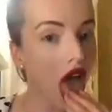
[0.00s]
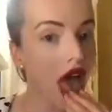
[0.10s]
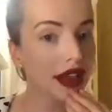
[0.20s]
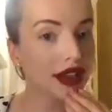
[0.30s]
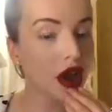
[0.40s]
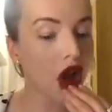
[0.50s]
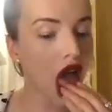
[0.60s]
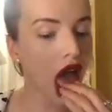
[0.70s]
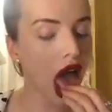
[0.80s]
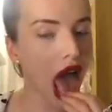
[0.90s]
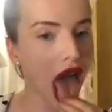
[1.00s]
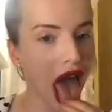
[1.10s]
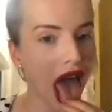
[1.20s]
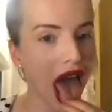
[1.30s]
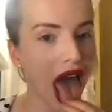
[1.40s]
So
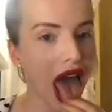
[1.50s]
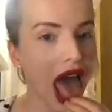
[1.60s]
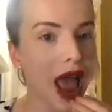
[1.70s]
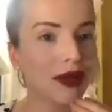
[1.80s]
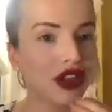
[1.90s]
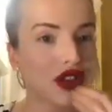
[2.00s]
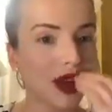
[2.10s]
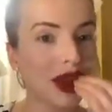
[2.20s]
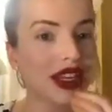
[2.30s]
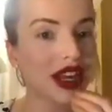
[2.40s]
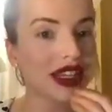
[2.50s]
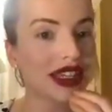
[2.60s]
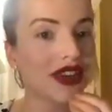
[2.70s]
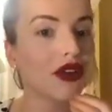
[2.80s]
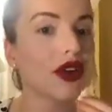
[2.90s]
I'm going to train my tongue to
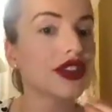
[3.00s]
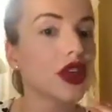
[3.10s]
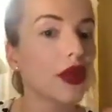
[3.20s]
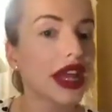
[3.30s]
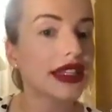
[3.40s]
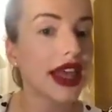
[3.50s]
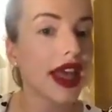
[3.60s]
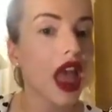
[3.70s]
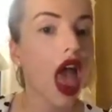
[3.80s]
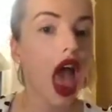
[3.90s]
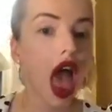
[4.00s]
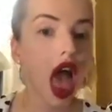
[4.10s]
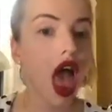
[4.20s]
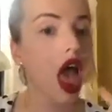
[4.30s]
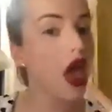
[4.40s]
stay forward so that when I sing,
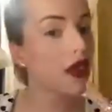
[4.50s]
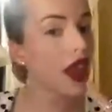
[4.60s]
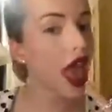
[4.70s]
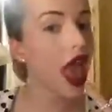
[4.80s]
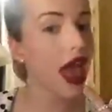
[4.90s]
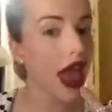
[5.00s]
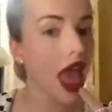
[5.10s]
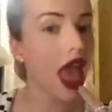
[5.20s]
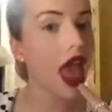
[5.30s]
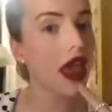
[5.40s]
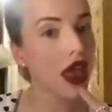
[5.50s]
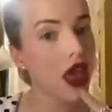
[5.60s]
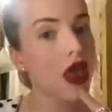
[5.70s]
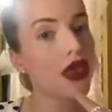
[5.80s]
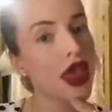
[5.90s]
say, can
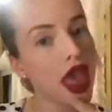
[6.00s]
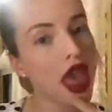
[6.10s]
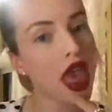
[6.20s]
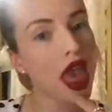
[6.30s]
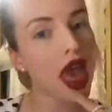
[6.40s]
you see,